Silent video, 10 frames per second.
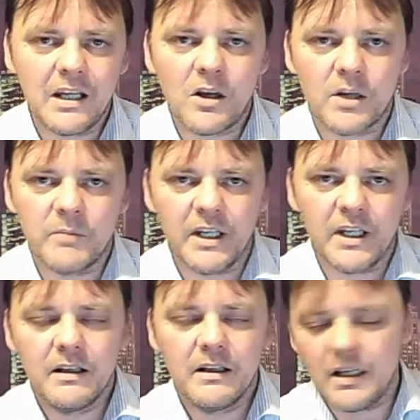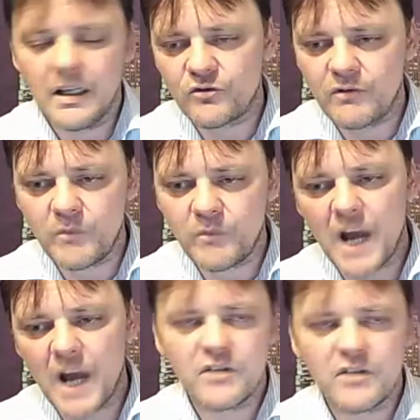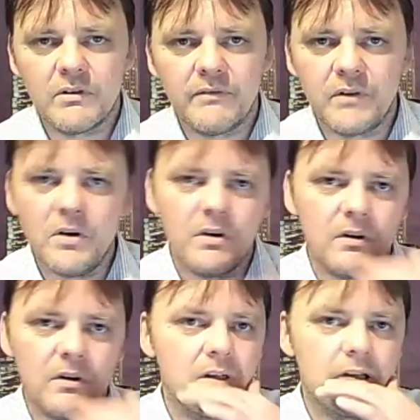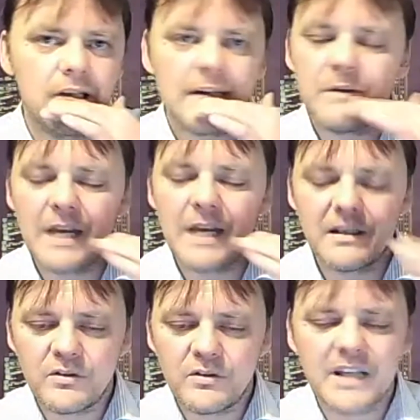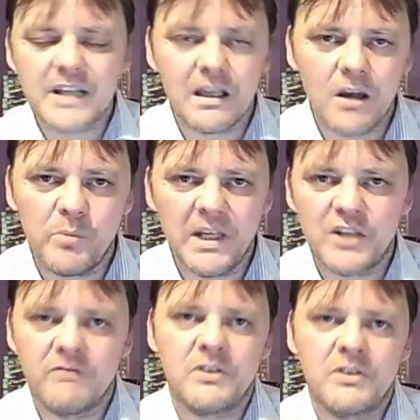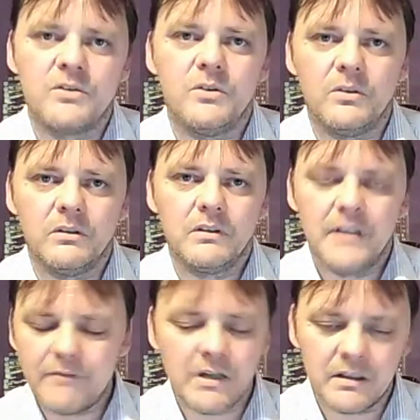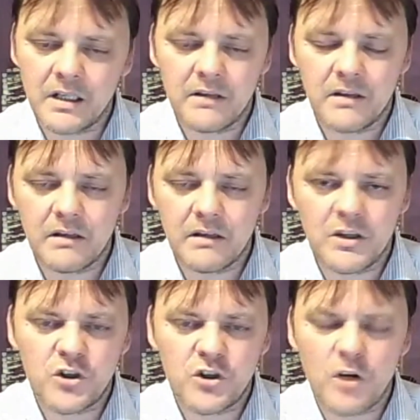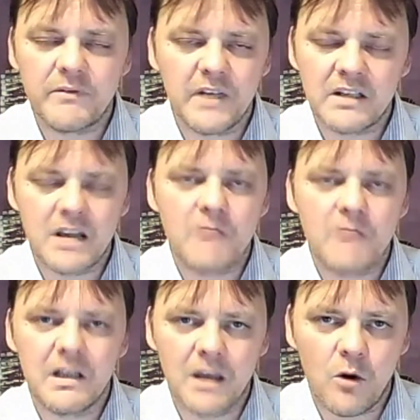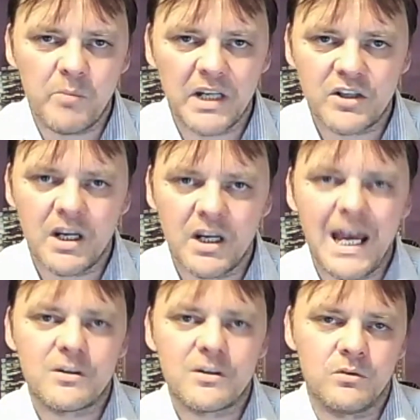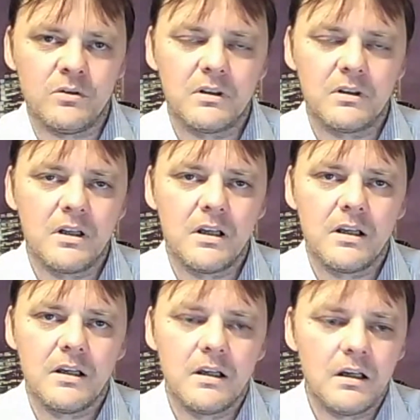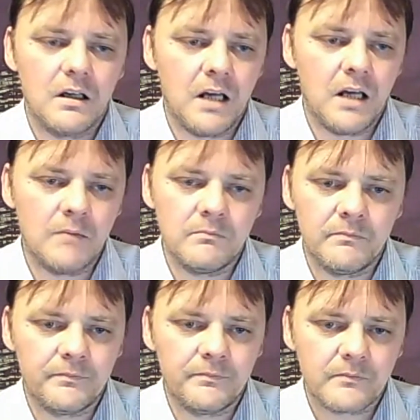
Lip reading: economy and it's driven wages through the floor. So that doesn't tell the whole picture at all. Never. The jobs figures don't tell the whole picture at all. And